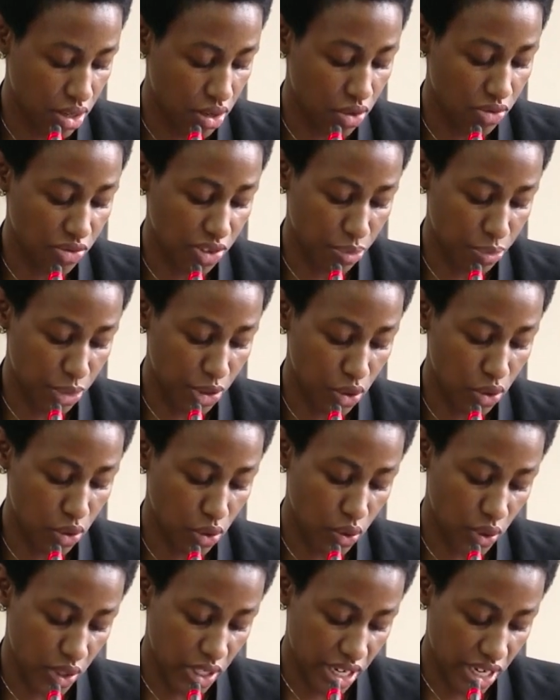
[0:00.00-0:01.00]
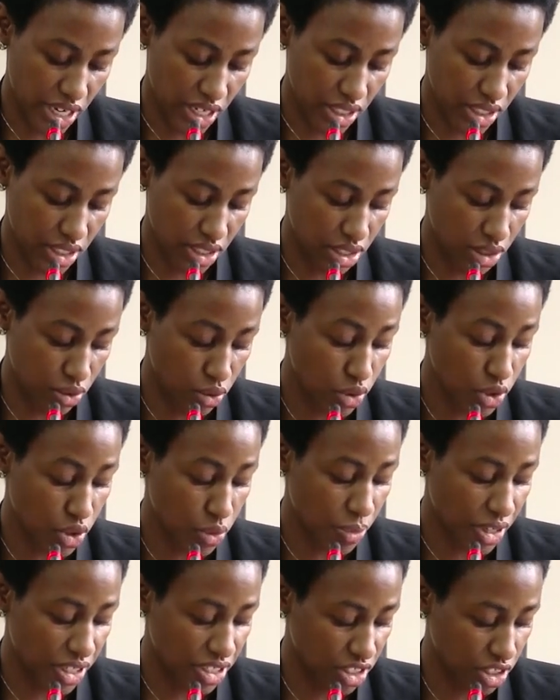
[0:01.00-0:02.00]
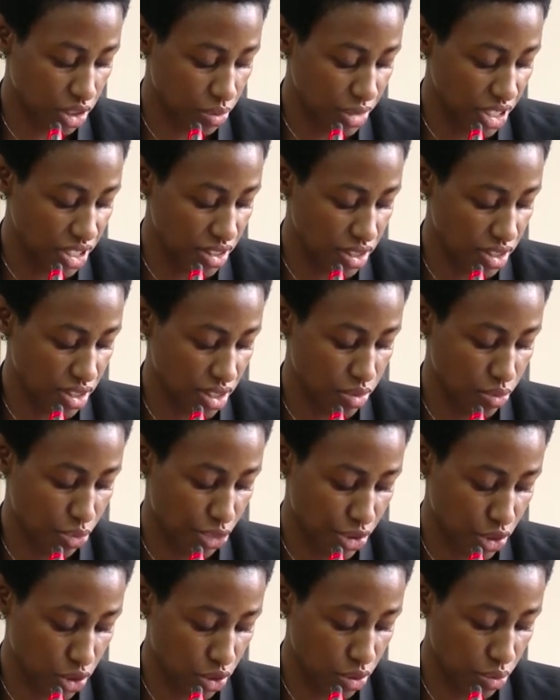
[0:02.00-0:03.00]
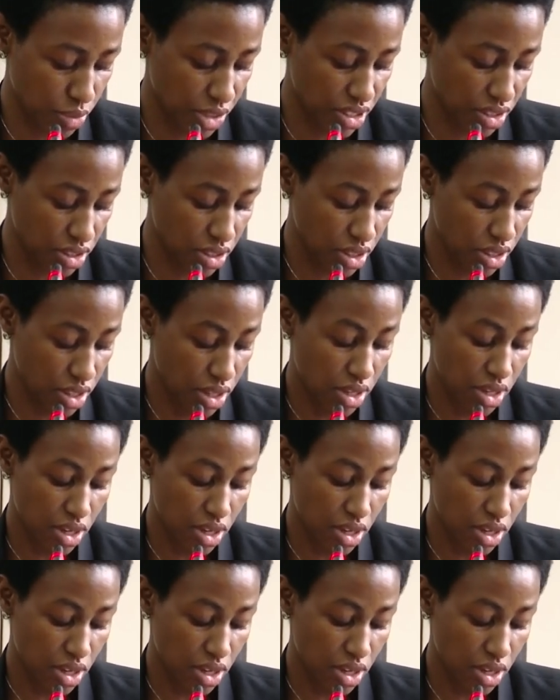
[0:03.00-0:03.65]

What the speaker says: of the Penal Code Act, whose punishment is imprisonment